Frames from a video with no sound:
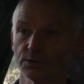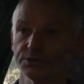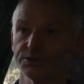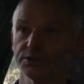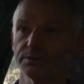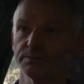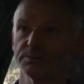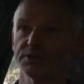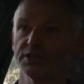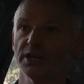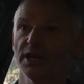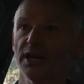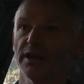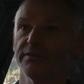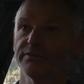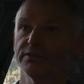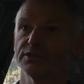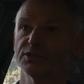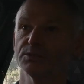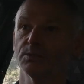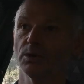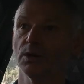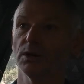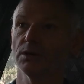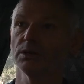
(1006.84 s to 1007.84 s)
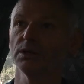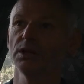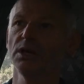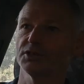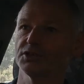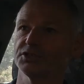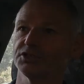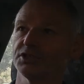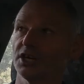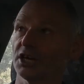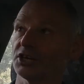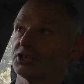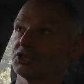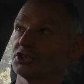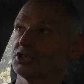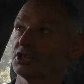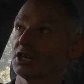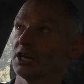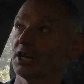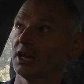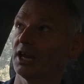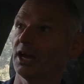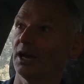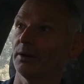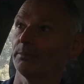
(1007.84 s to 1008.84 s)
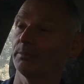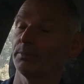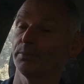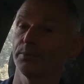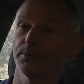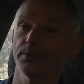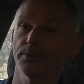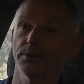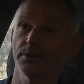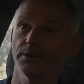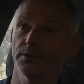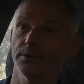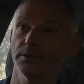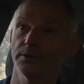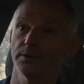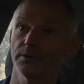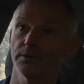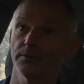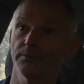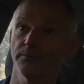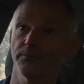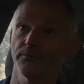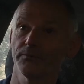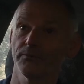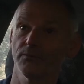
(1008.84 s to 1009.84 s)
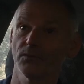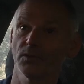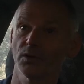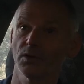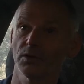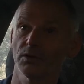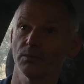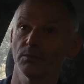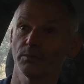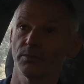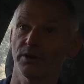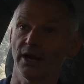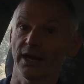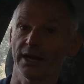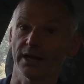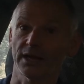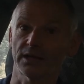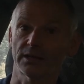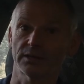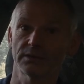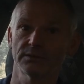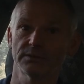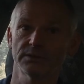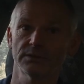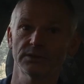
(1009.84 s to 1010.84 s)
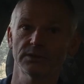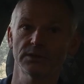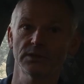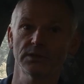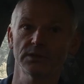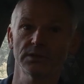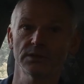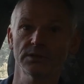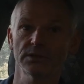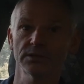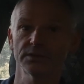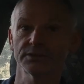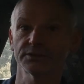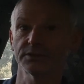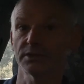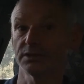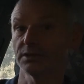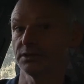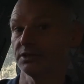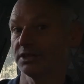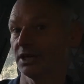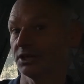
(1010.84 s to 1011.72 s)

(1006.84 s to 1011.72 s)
awesome to have as well. The suction cup bracket. So you